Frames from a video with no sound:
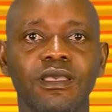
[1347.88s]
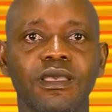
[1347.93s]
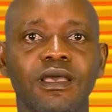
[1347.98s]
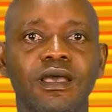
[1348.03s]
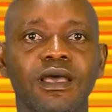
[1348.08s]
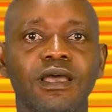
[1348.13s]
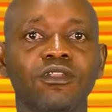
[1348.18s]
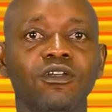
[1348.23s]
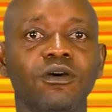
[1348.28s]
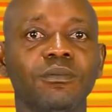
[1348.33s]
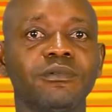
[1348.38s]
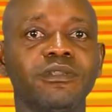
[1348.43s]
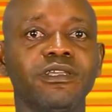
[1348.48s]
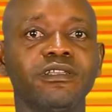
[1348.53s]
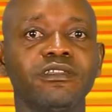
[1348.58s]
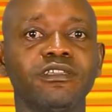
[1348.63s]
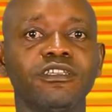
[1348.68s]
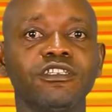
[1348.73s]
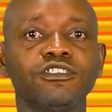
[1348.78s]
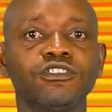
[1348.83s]
An
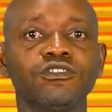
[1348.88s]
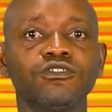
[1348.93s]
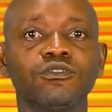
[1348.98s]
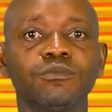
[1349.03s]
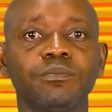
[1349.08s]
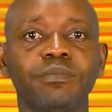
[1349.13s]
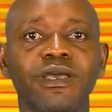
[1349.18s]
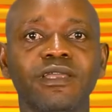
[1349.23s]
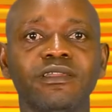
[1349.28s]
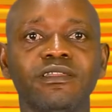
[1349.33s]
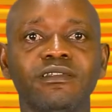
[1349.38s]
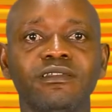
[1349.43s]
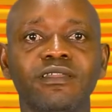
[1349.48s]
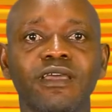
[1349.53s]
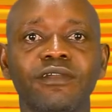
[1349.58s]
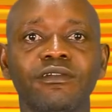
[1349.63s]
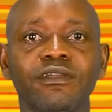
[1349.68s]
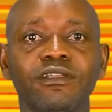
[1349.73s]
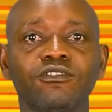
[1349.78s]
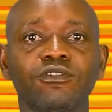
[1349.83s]
update issued by the
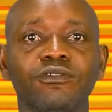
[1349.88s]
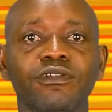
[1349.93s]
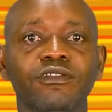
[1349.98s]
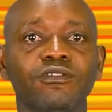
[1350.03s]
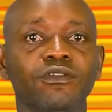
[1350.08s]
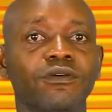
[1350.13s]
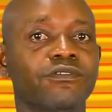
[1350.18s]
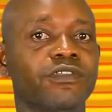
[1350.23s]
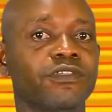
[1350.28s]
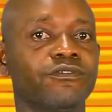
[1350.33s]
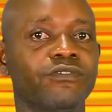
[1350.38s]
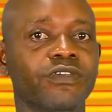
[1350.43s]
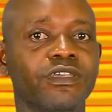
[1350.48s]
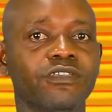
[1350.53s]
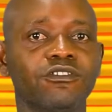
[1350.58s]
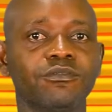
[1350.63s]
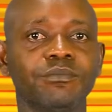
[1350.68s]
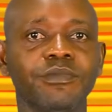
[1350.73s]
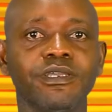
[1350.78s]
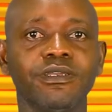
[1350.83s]
Directorate of
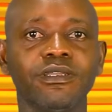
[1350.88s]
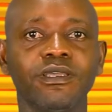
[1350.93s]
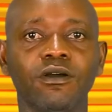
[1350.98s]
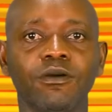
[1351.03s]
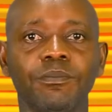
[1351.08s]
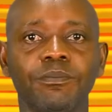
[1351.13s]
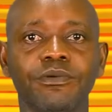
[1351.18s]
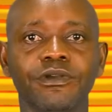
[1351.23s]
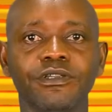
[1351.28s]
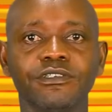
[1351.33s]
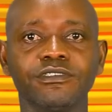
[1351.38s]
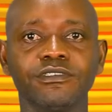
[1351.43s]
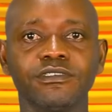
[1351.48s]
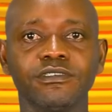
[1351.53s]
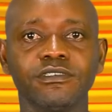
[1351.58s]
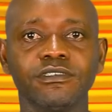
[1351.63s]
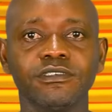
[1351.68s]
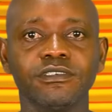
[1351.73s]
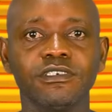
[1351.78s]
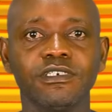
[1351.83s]
Defense Media
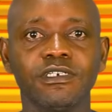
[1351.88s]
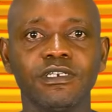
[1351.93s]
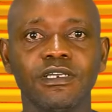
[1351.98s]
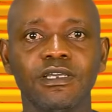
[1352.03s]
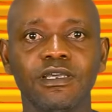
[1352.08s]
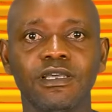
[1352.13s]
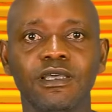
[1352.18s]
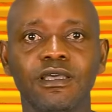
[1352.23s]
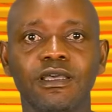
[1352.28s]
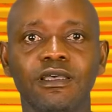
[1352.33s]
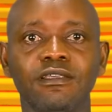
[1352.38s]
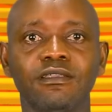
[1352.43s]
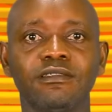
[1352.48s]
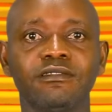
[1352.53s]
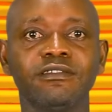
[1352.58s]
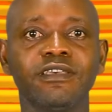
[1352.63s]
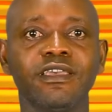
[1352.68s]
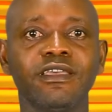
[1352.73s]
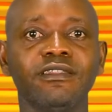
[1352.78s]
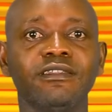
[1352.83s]
Operations
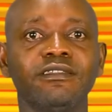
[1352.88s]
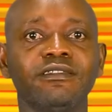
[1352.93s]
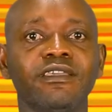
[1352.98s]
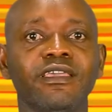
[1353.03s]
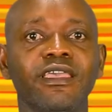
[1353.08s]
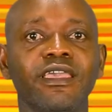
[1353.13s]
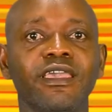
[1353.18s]
said the